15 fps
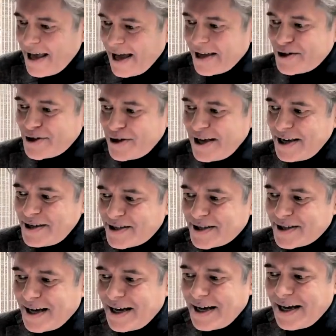And today's
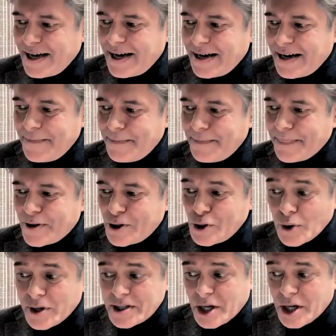
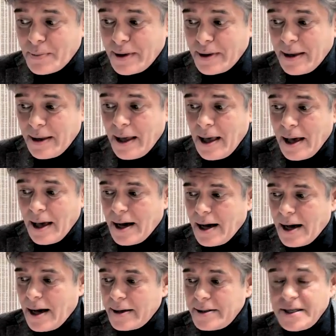talk is going to be
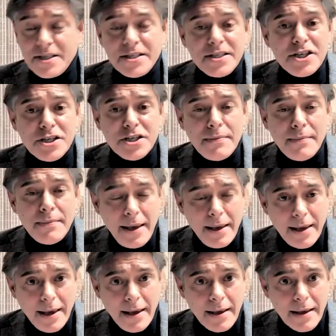decision
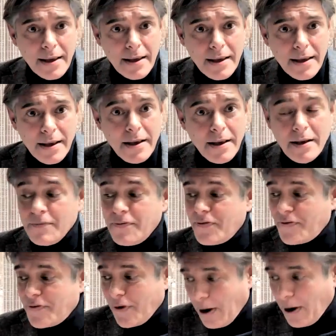making
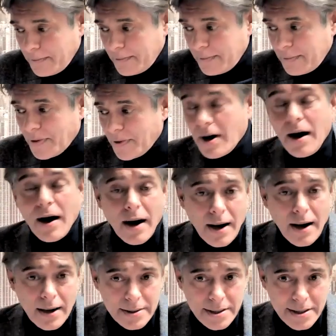from the
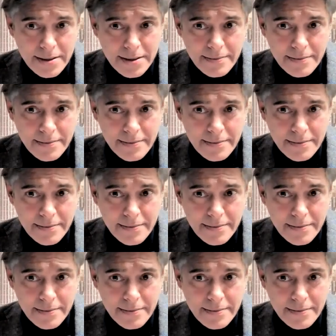heart.